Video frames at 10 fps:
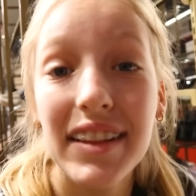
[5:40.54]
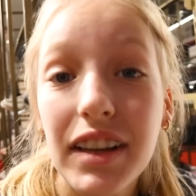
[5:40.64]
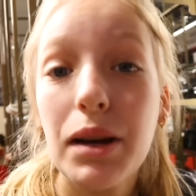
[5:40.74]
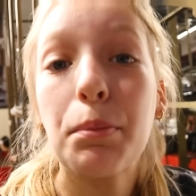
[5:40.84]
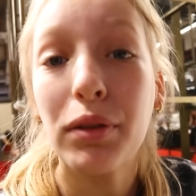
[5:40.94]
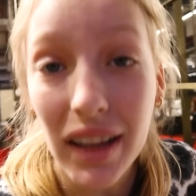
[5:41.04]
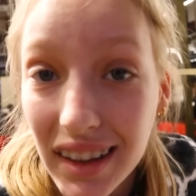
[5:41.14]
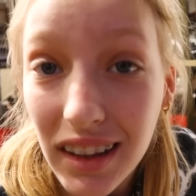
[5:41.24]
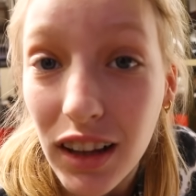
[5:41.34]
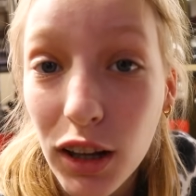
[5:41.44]
And to
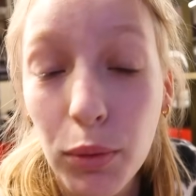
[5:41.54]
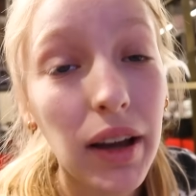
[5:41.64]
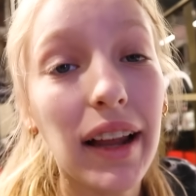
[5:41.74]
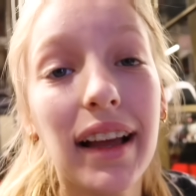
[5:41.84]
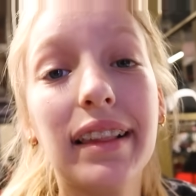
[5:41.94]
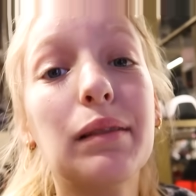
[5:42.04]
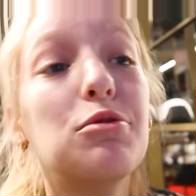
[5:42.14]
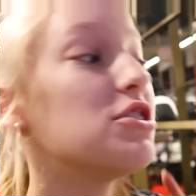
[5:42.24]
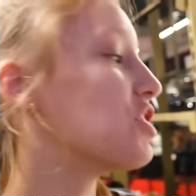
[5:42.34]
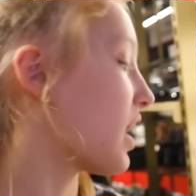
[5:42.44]
complete the look, we gotta get
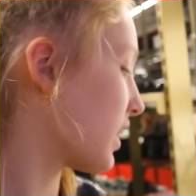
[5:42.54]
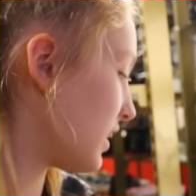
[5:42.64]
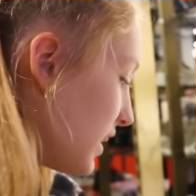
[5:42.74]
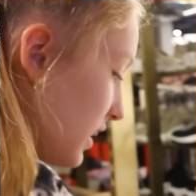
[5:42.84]
some giant